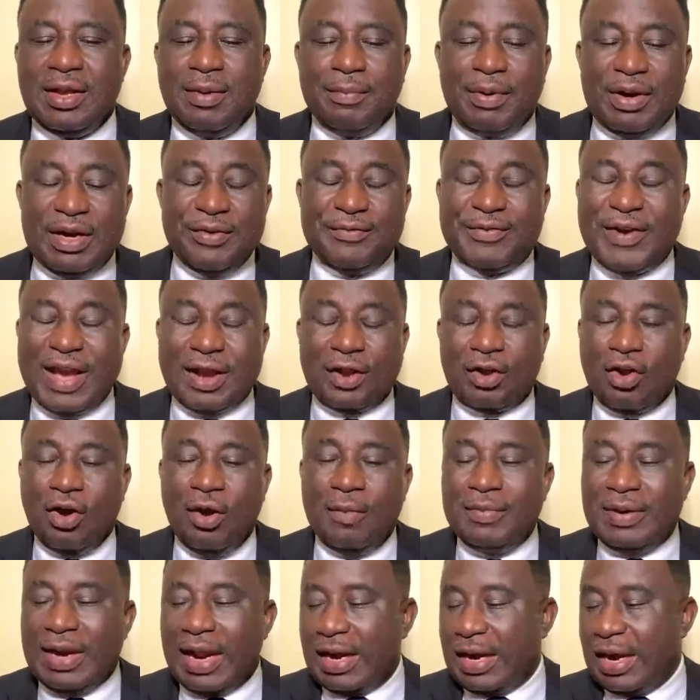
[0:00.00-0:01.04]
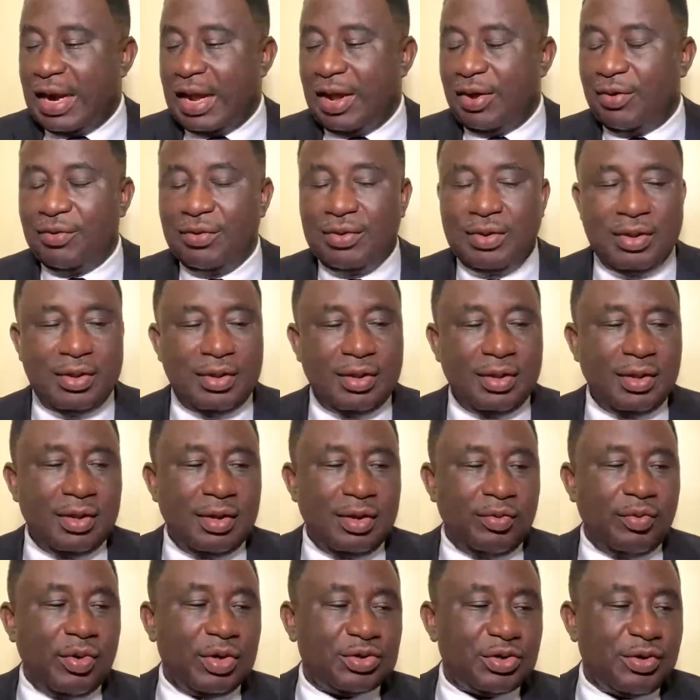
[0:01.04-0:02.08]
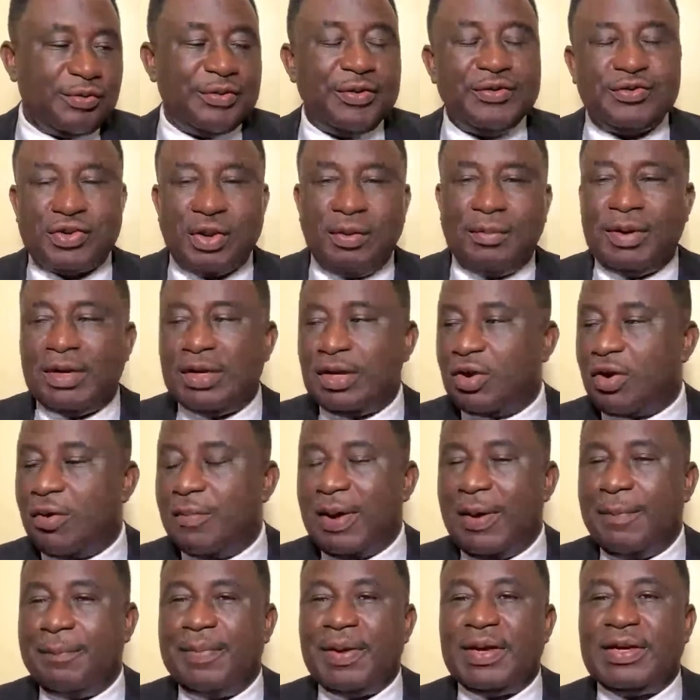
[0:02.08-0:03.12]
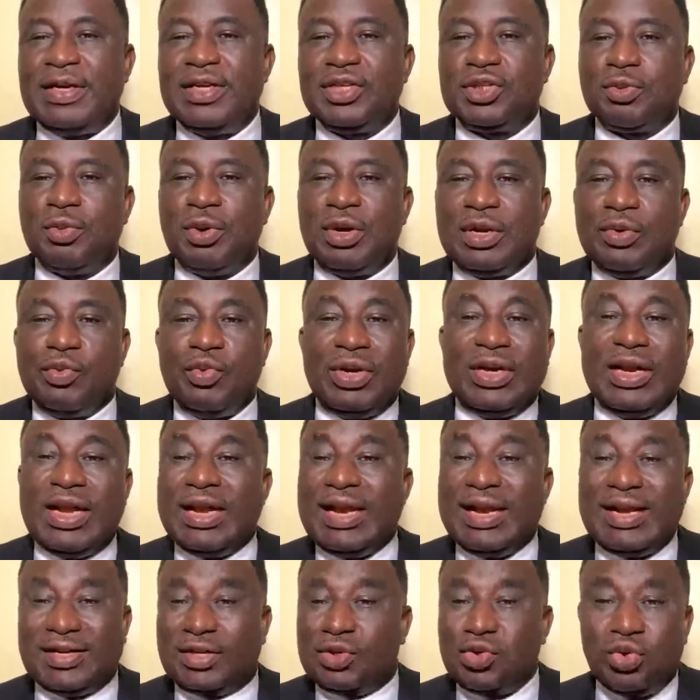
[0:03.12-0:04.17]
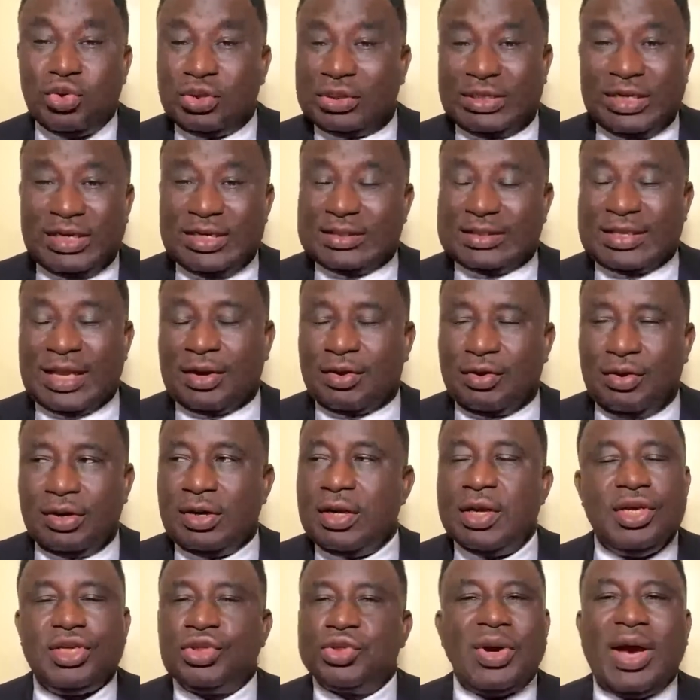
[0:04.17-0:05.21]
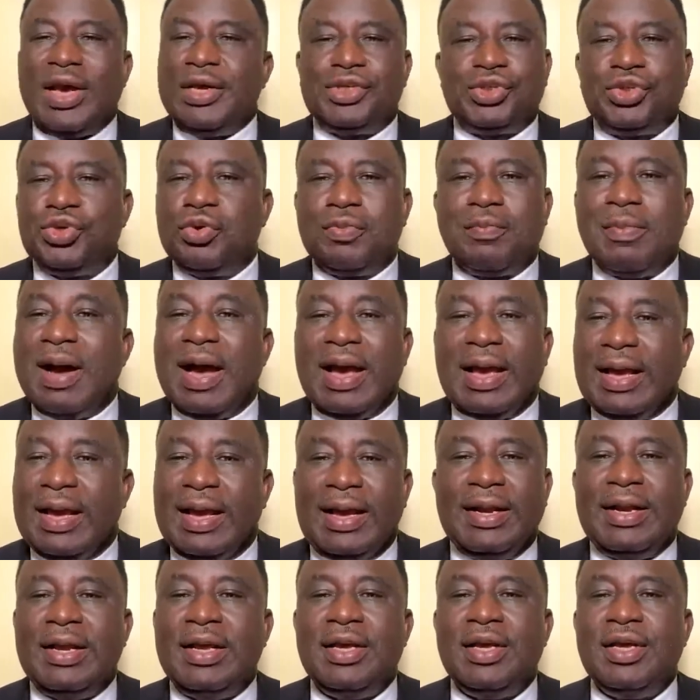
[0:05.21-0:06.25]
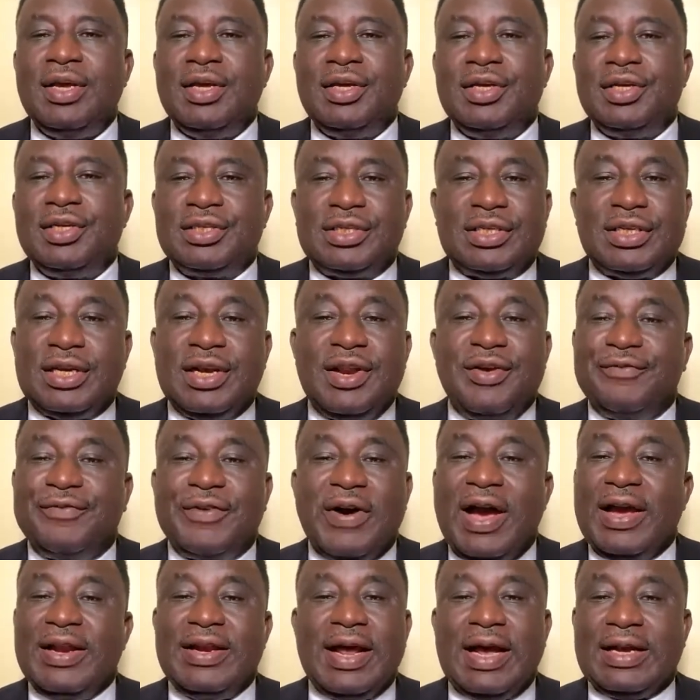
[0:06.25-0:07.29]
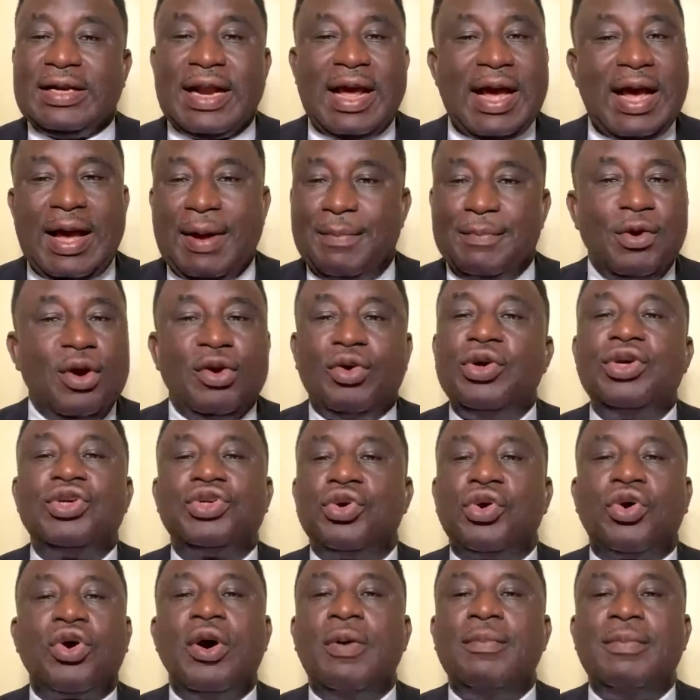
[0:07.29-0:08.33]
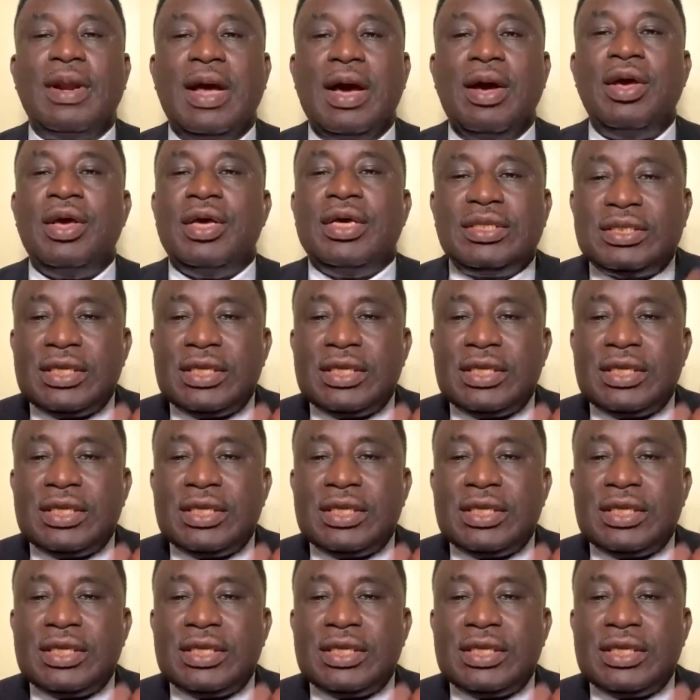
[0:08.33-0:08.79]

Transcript: But if I come down now, what if somebody come and pick this money? Within 2-3 seconds, so I shook my head, signify that I'm not going to come down.